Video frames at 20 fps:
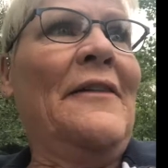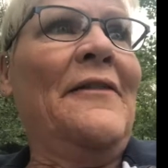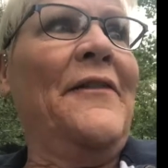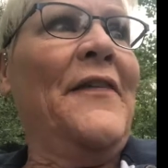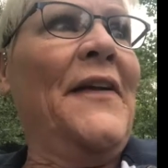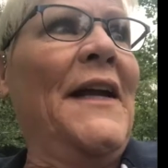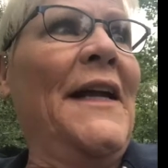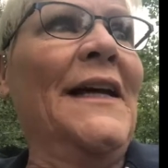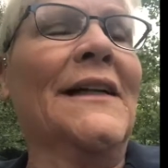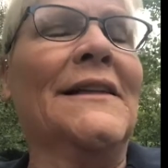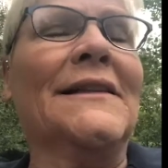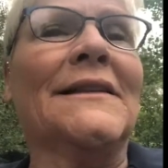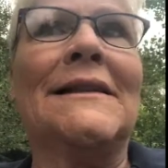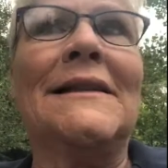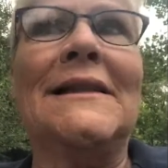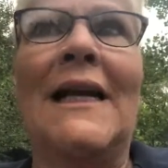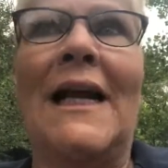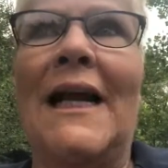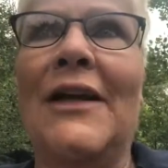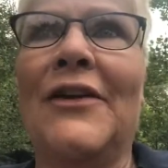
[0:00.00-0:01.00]
feel
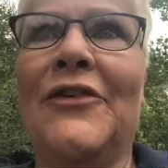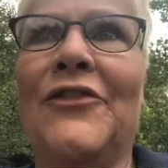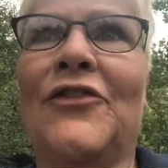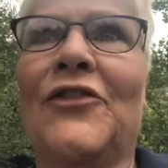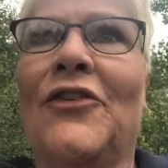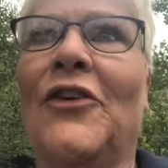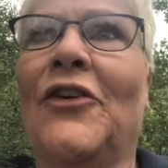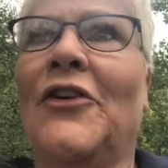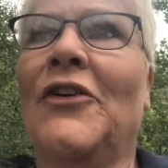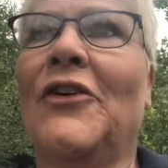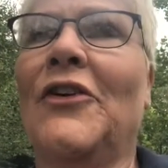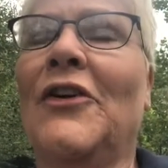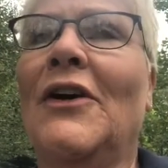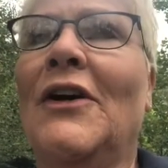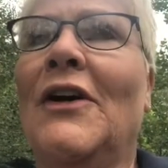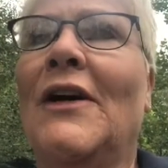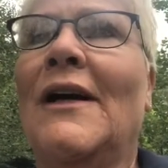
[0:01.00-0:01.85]
nature